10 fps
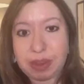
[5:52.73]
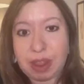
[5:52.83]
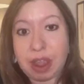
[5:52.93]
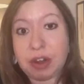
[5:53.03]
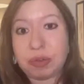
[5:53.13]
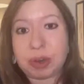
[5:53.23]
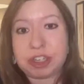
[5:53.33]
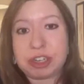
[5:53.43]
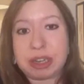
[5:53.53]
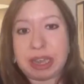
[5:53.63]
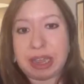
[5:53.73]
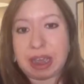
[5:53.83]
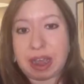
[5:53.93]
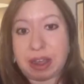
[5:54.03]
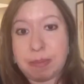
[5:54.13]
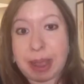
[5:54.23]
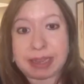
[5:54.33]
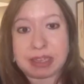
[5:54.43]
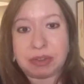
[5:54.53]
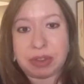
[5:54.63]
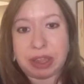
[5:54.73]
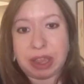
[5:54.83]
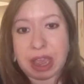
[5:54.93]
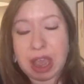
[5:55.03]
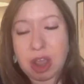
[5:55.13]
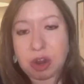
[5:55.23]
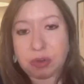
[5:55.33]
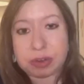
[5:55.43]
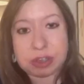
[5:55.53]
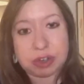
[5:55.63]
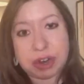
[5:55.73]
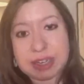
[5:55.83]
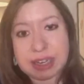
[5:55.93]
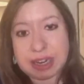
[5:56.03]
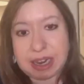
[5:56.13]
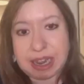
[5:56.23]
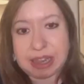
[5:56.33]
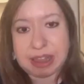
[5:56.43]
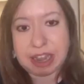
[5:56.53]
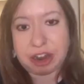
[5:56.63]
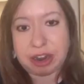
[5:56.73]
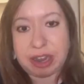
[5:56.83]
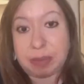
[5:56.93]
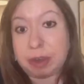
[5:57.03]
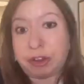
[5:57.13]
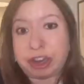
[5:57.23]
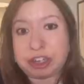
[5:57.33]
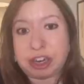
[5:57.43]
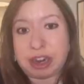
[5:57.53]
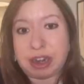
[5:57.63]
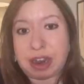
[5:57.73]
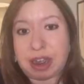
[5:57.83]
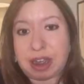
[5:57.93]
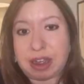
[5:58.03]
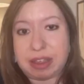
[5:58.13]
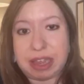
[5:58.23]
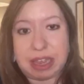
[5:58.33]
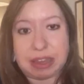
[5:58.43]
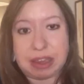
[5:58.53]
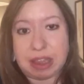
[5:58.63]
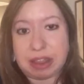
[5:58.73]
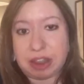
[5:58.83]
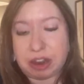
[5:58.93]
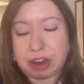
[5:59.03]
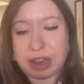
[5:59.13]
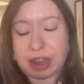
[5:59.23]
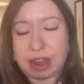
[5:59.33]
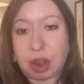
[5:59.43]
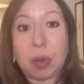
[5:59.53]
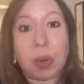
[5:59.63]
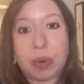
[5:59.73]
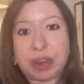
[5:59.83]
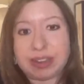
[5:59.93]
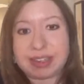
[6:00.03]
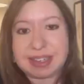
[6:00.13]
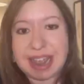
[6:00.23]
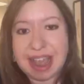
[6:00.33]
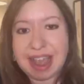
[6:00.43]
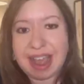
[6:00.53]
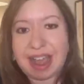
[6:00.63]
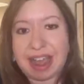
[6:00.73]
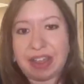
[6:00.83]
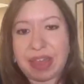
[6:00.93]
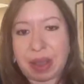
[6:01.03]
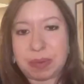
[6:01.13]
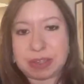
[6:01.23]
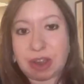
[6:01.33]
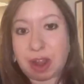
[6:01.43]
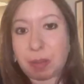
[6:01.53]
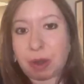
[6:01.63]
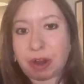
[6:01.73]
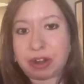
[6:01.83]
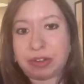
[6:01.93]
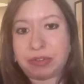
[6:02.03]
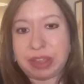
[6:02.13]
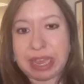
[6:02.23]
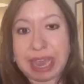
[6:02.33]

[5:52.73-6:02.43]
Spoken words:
unfortunately massively restricted in their immigration, in their quotas. That was all part of the